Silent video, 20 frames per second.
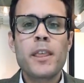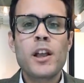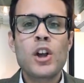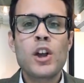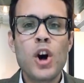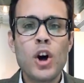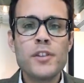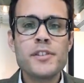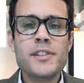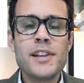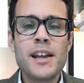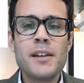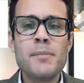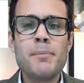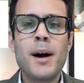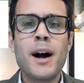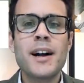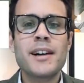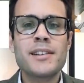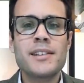Content
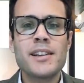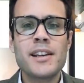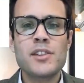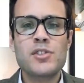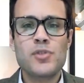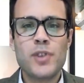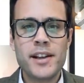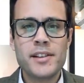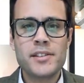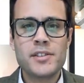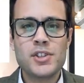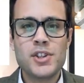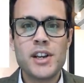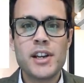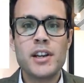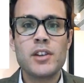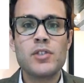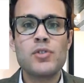marketing strategy